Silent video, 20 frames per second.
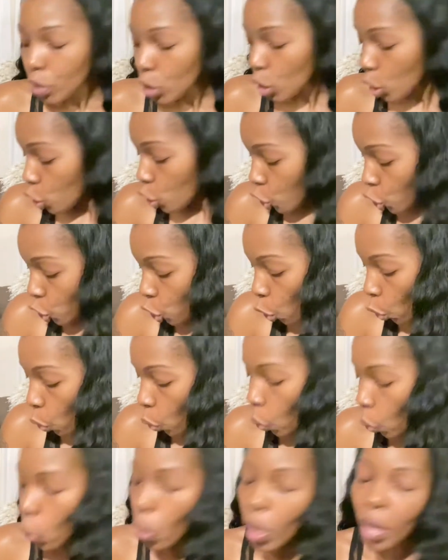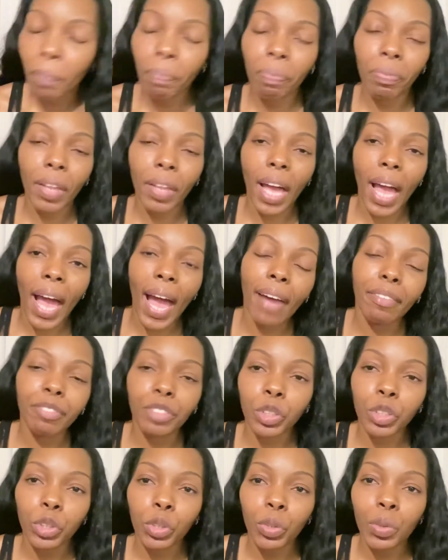So
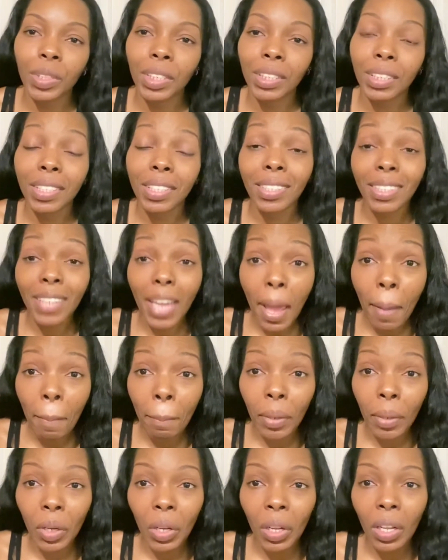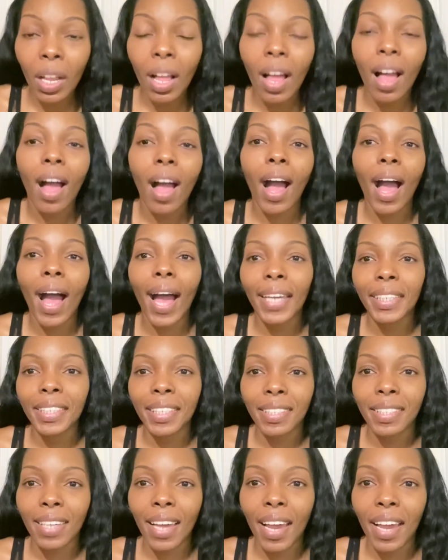after using the sample, I
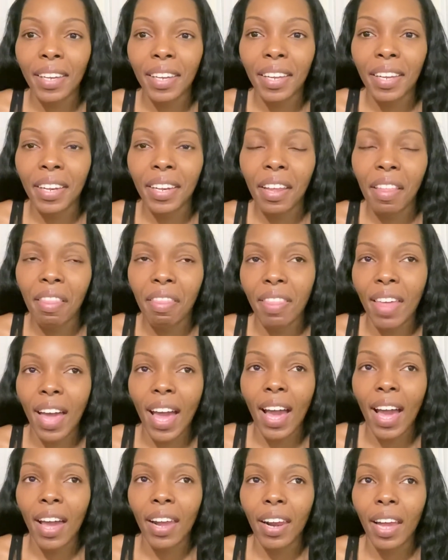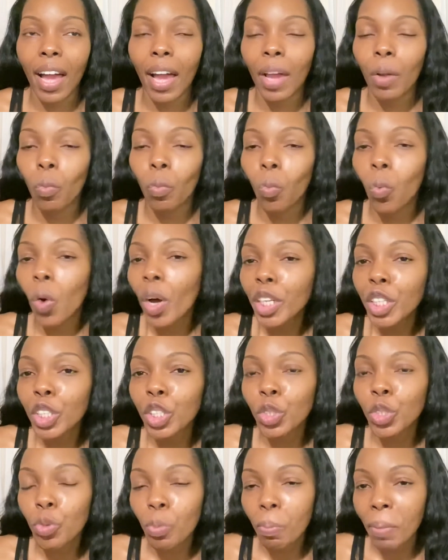decided that I wanted
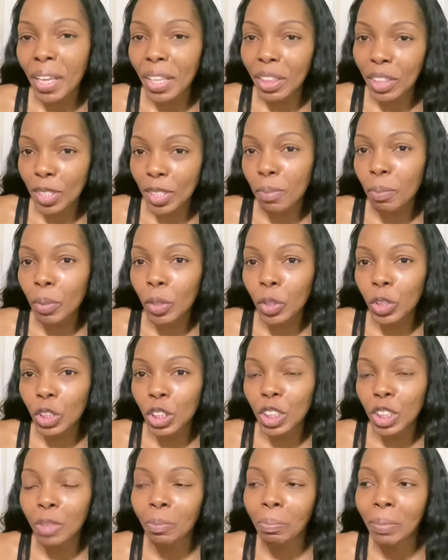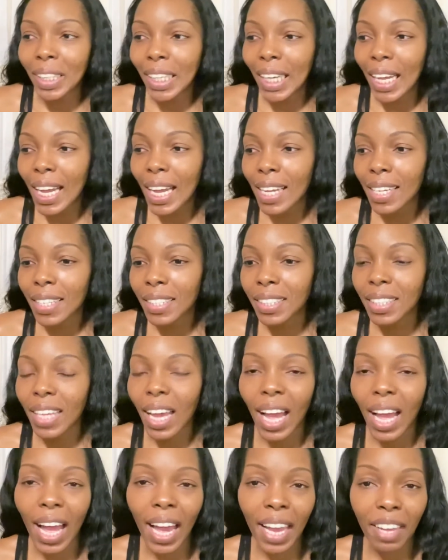to make this purchase because
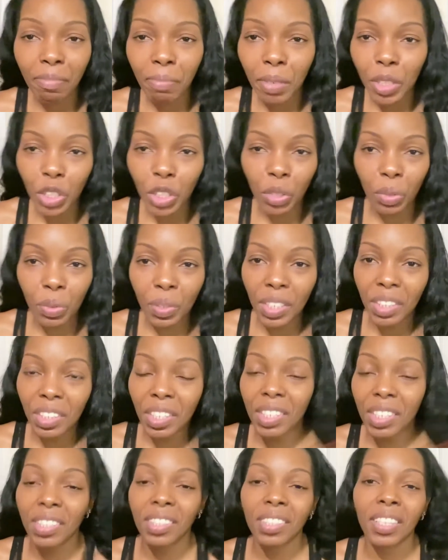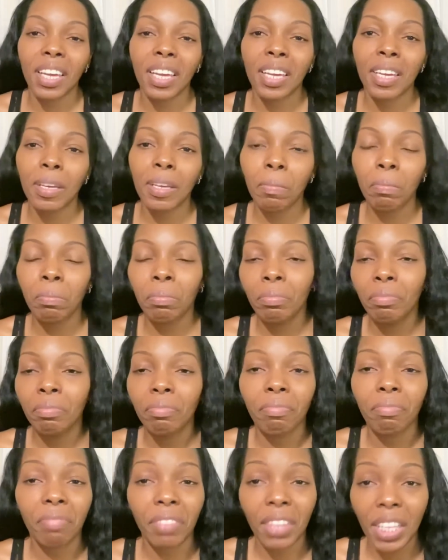I've been using the same
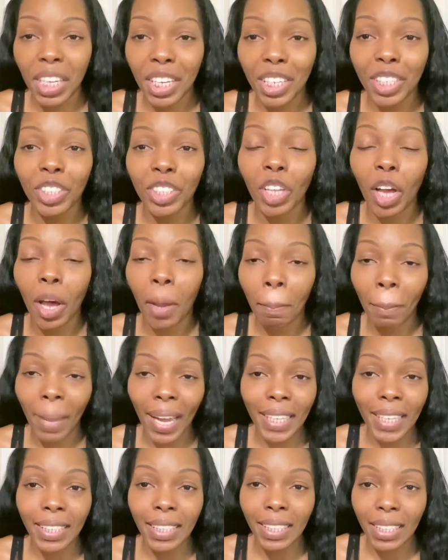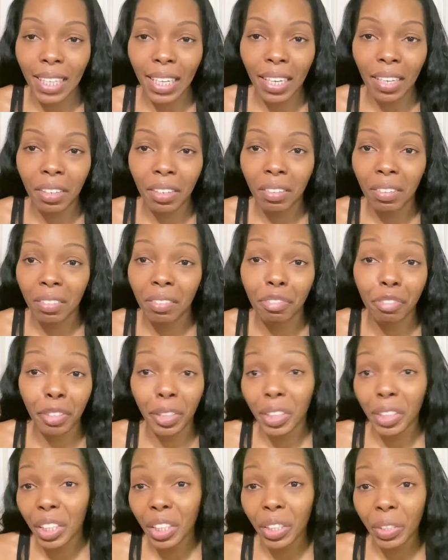things on my skin for
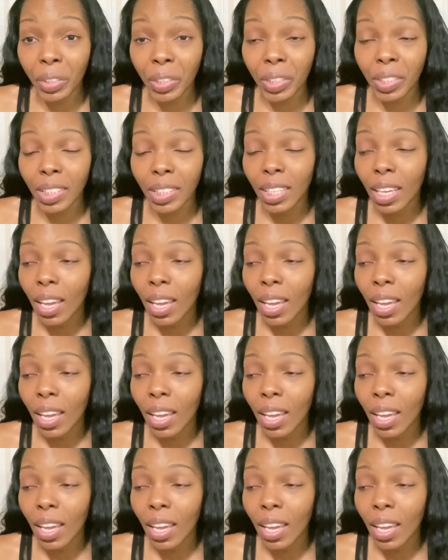years.